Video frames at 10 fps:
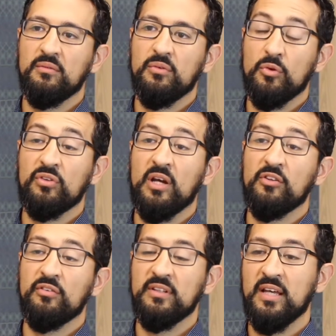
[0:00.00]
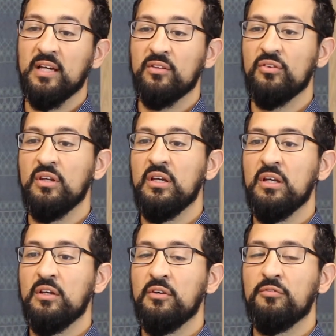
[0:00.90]
those kinds of attacks.
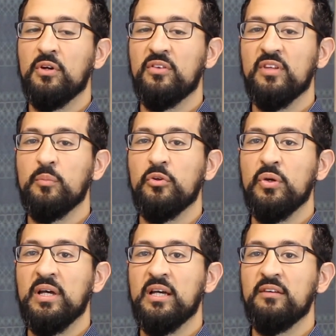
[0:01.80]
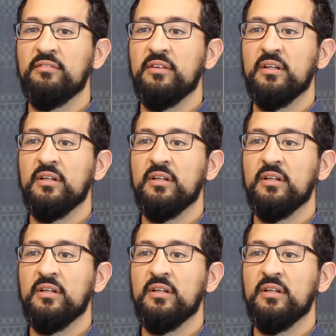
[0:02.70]
For example, you have